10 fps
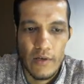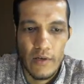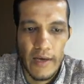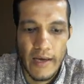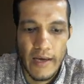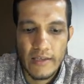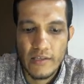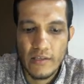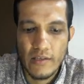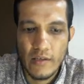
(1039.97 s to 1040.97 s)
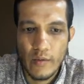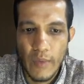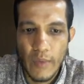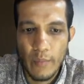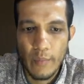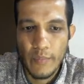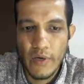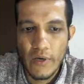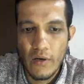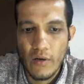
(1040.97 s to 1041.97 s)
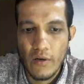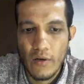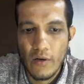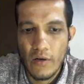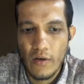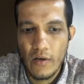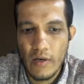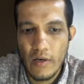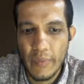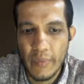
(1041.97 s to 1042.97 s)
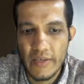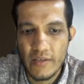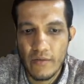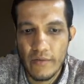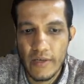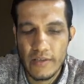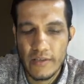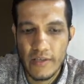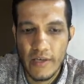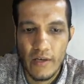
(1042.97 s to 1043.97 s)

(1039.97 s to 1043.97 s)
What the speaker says: as pump or compressor, we can say